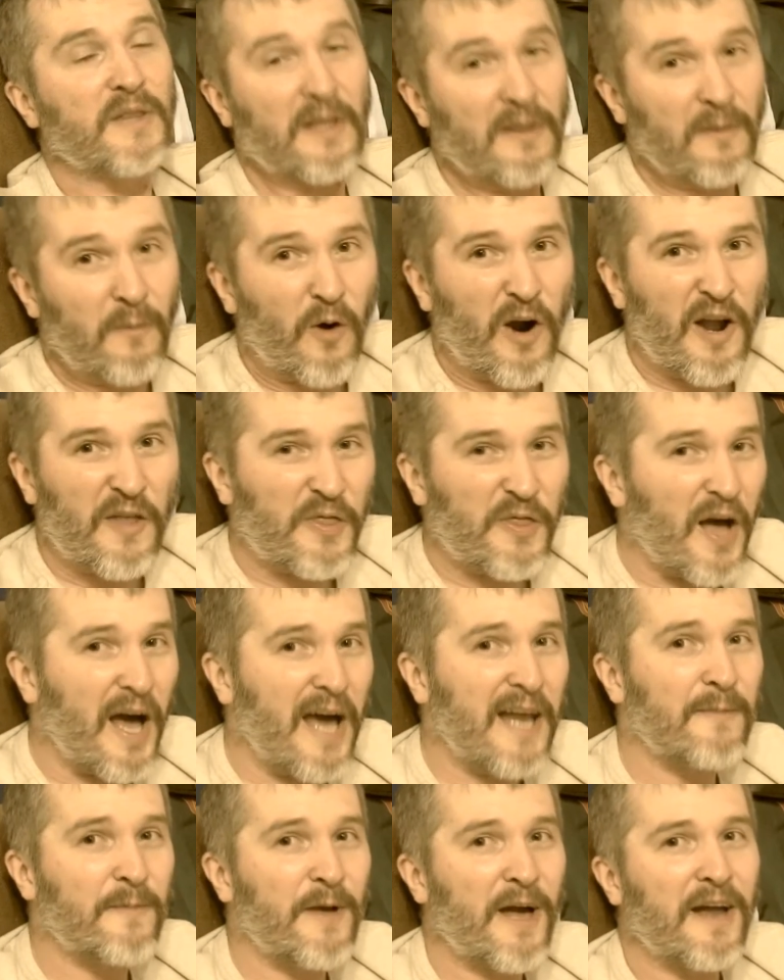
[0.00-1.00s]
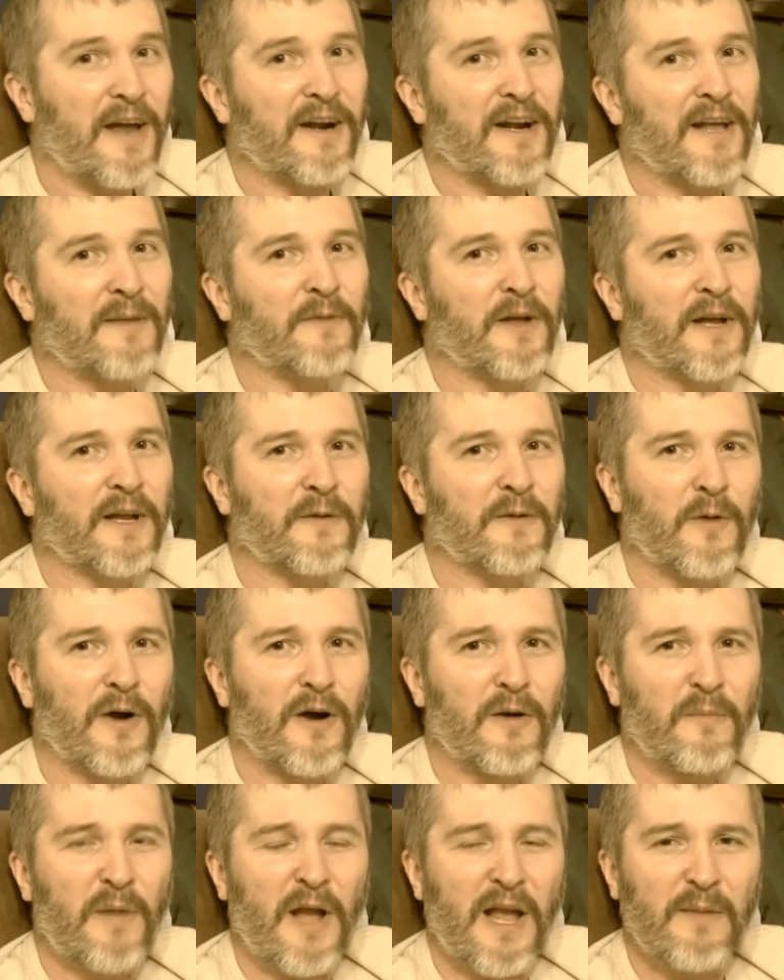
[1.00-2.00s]
But then the more I thought about it, I'm like,
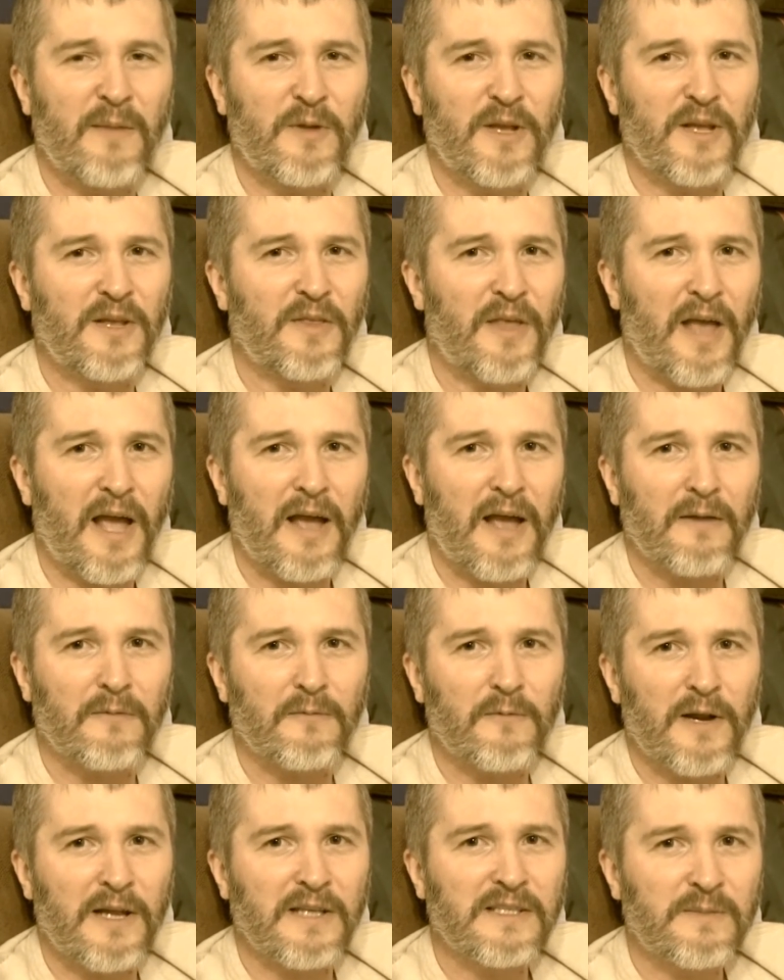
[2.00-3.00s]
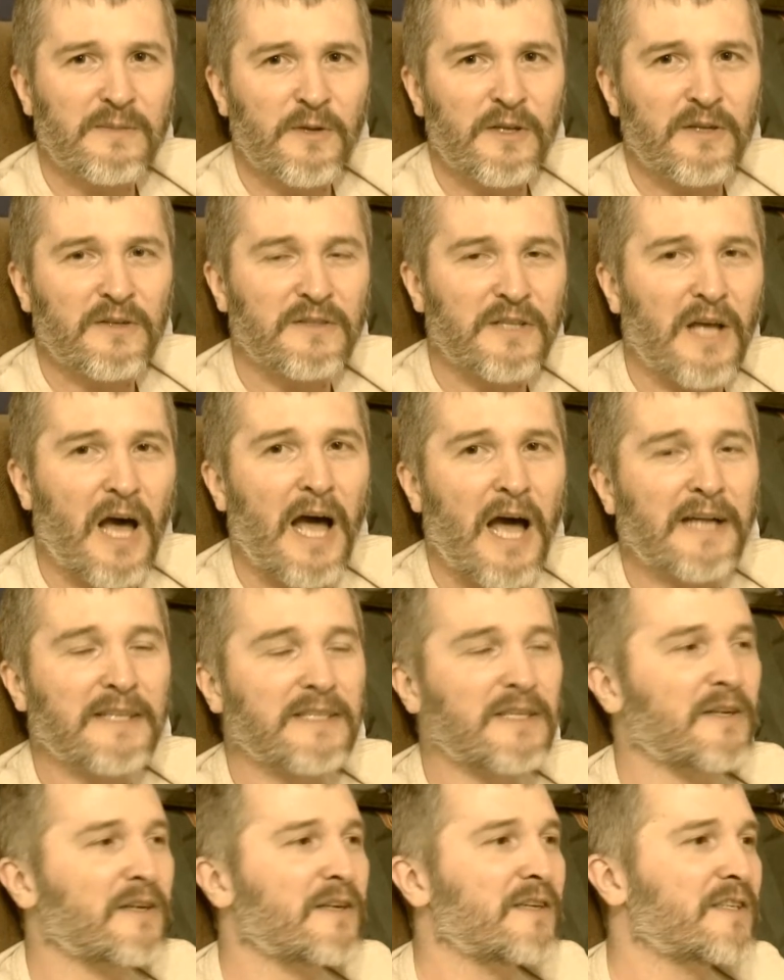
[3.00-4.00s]
well, maybe that regimental
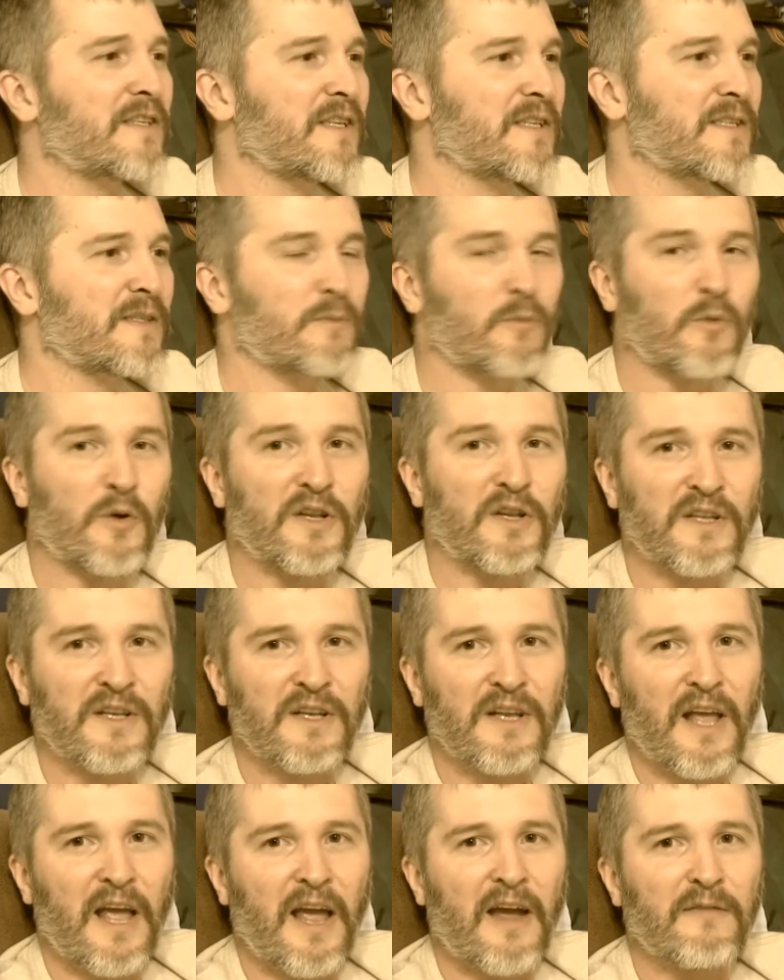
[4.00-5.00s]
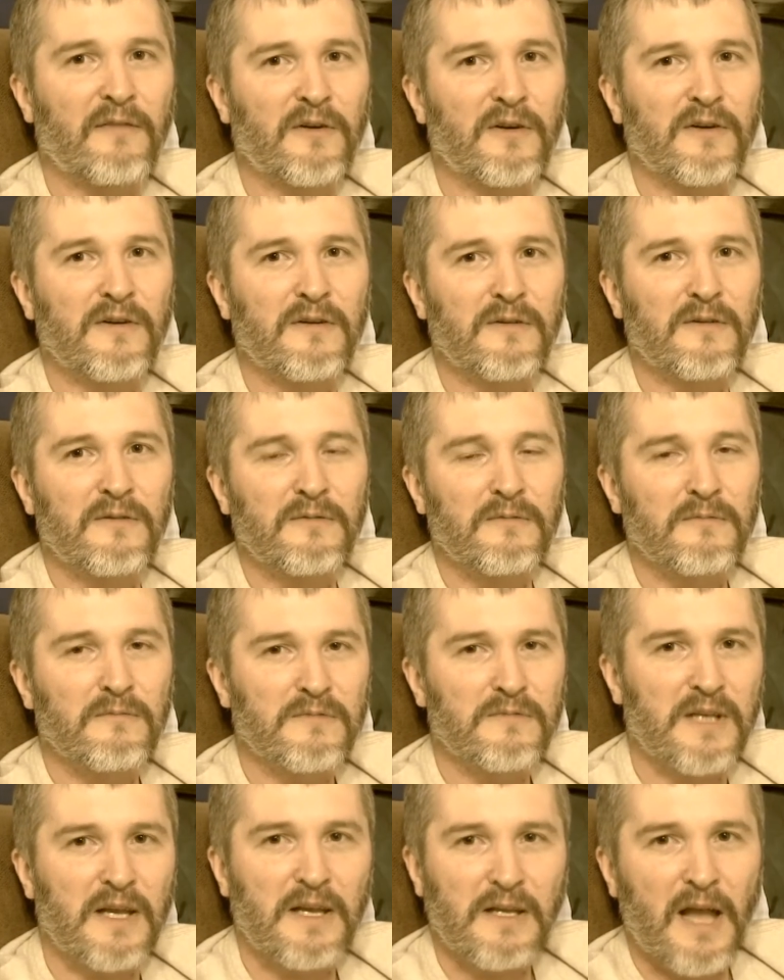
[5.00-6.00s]
doctor just wouldn't ever
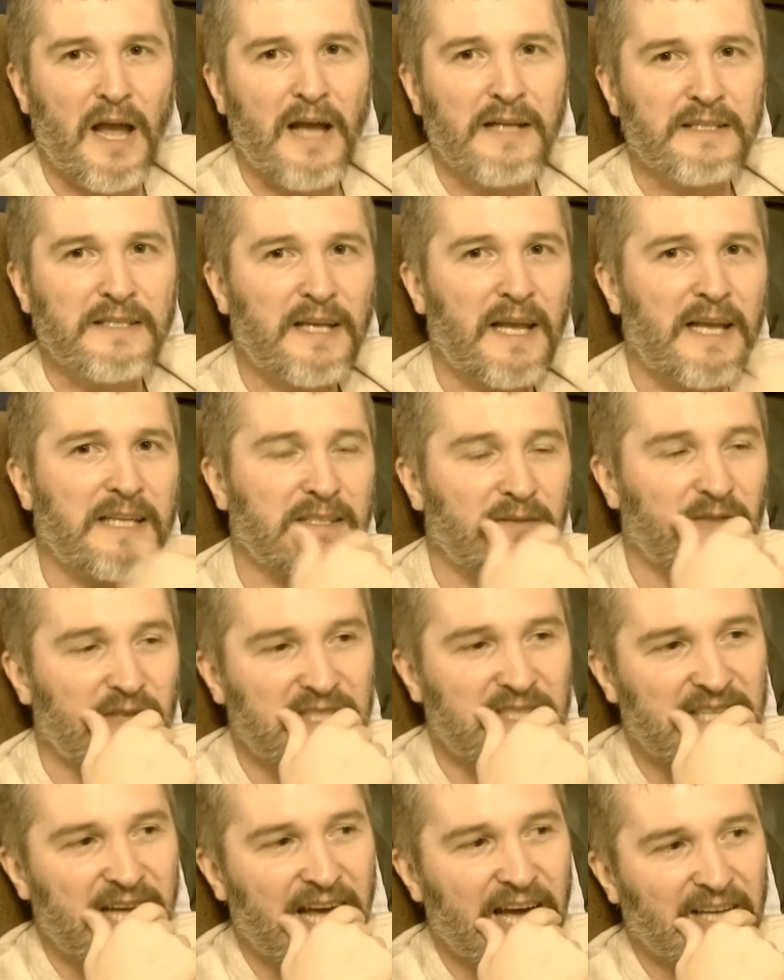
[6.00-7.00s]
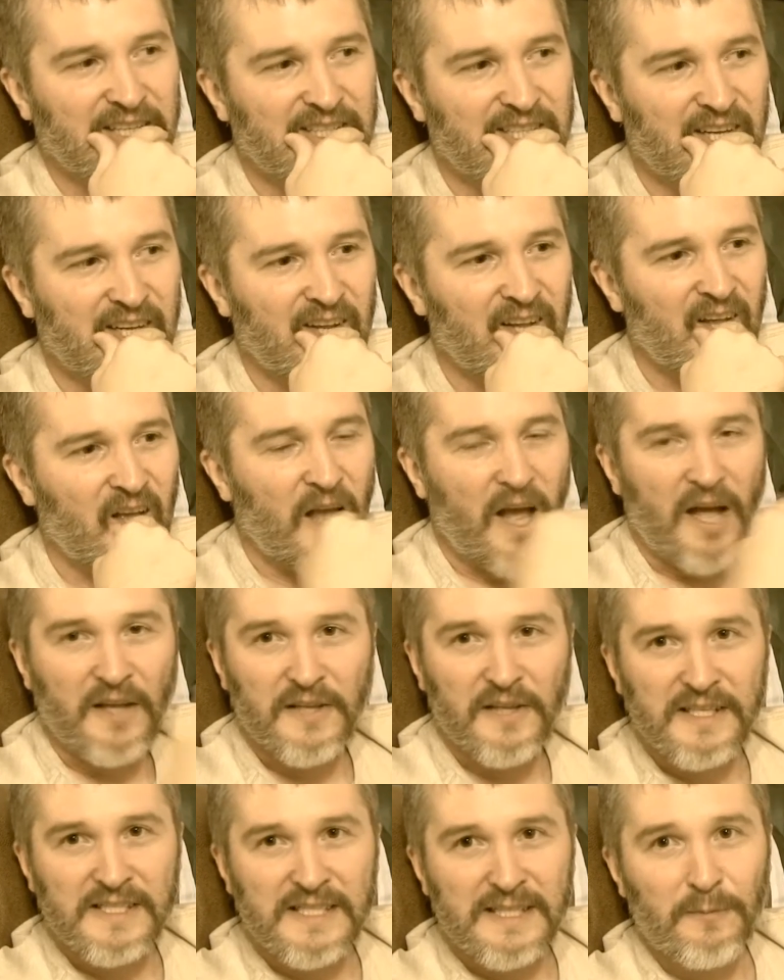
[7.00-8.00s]
say, yeah, it's a case of nostalgia and
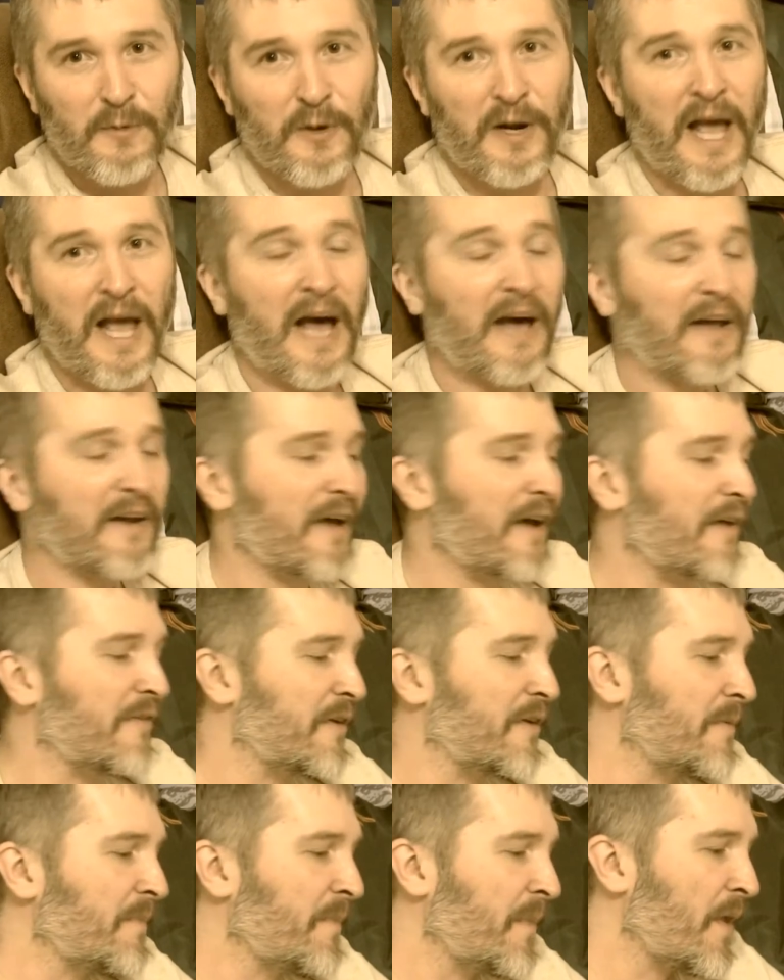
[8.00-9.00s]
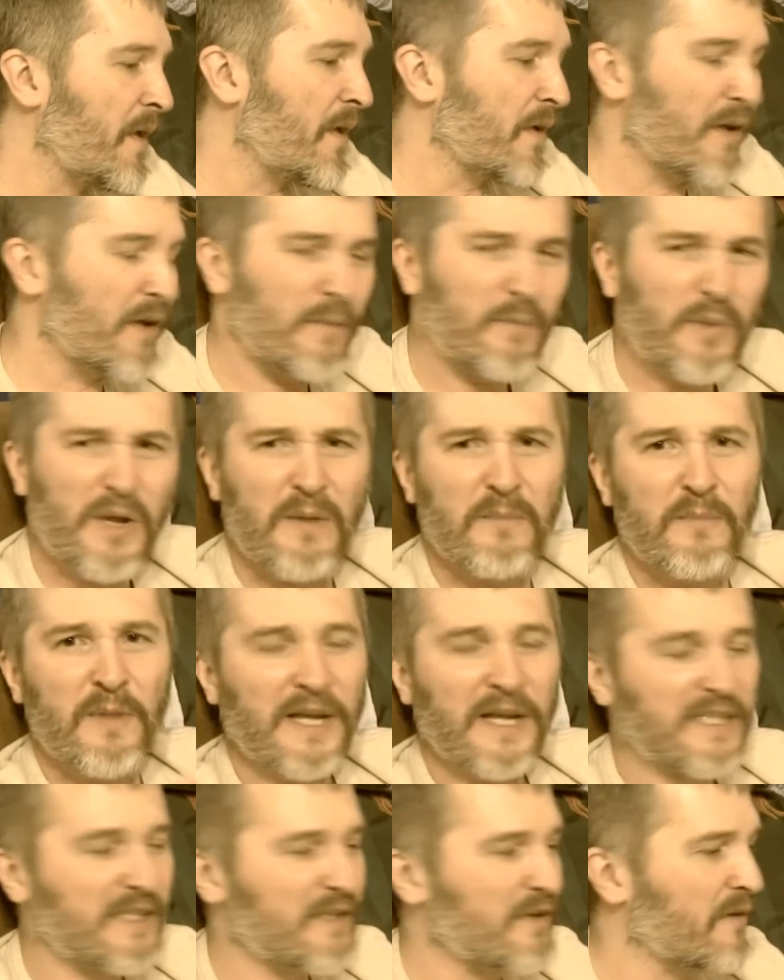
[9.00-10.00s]
let someone out of it. Could be a
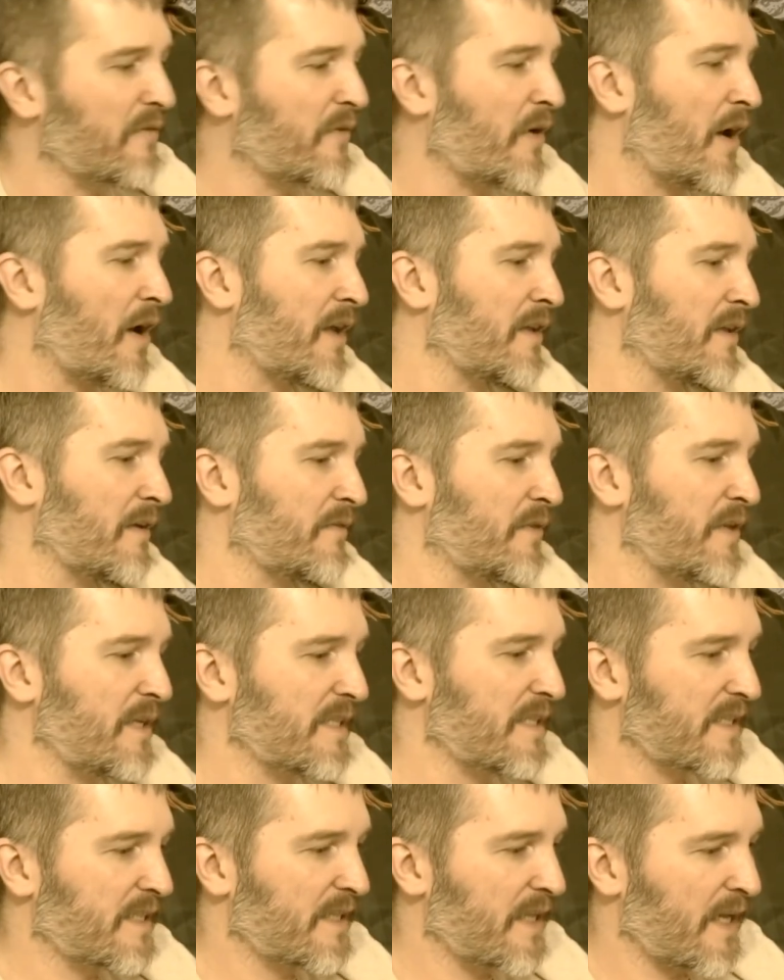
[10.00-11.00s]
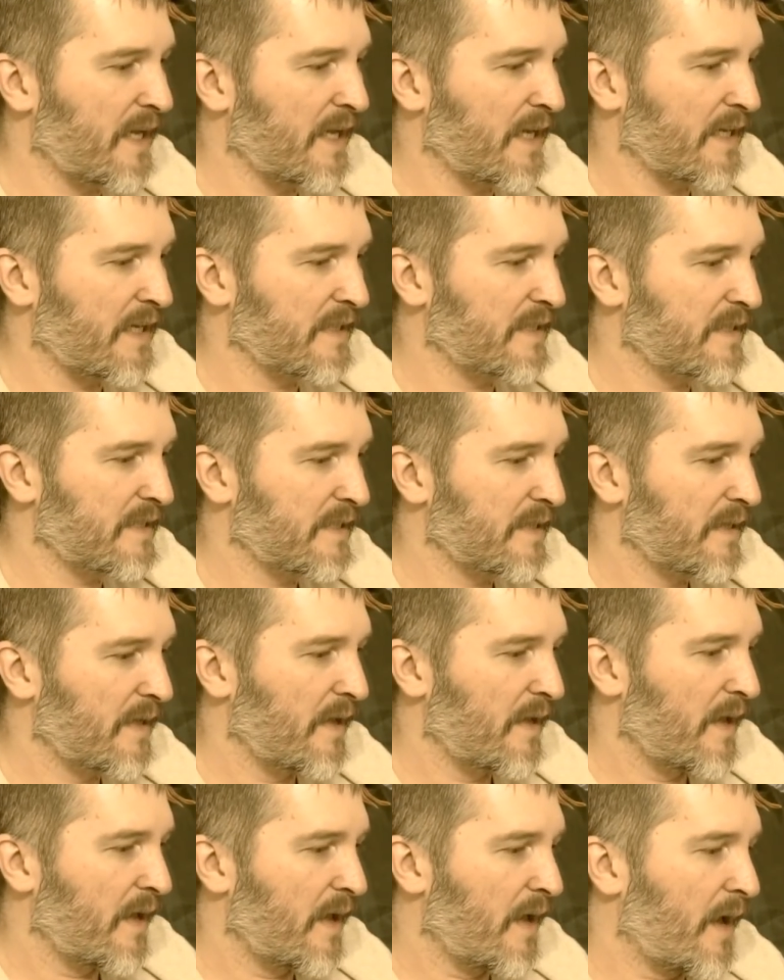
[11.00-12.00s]
mixture of all of these things.
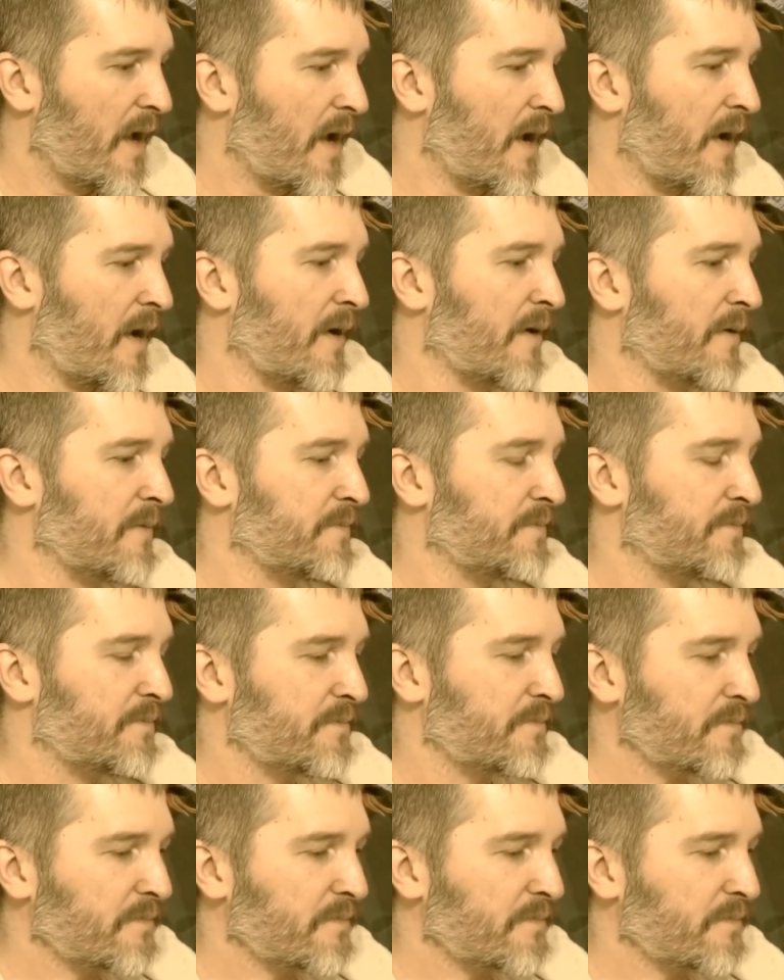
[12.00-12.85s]
Uh,